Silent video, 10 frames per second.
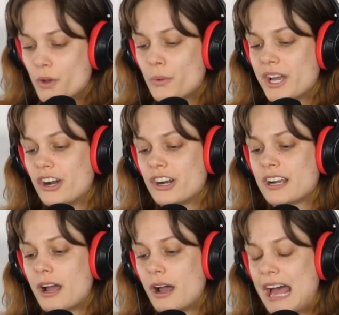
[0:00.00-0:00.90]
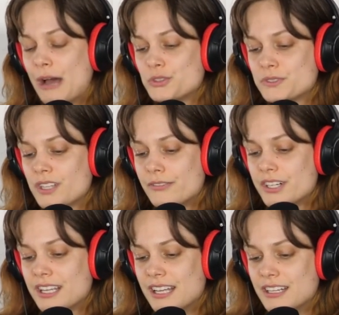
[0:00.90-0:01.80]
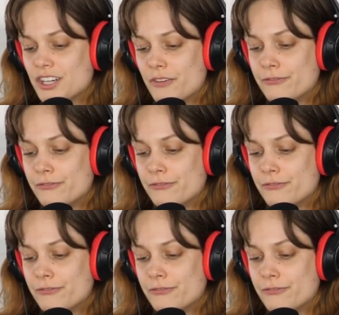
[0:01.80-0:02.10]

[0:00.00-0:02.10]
So her house was covered in, you